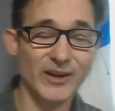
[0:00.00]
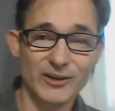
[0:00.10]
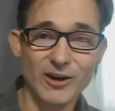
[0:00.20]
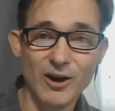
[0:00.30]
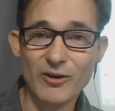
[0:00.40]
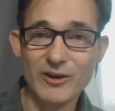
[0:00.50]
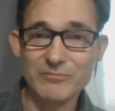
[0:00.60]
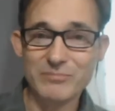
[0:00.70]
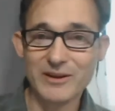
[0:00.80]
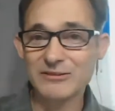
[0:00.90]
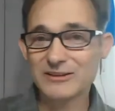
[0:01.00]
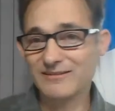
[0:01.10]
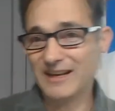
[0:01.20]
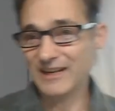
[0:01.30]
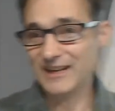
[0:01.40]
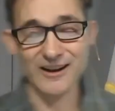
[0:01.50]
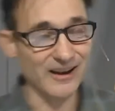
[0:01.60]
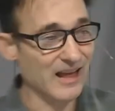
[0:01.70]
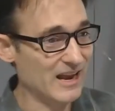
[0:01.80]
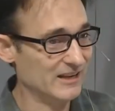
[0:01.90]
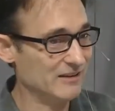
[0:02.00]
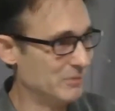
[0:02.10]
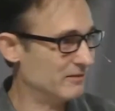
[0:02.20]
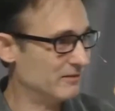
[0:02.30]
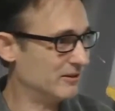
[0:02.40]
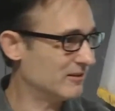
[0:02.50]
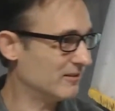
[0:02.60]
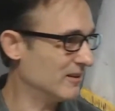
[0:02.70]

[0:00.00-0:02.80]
growing pivot, a declining pivot.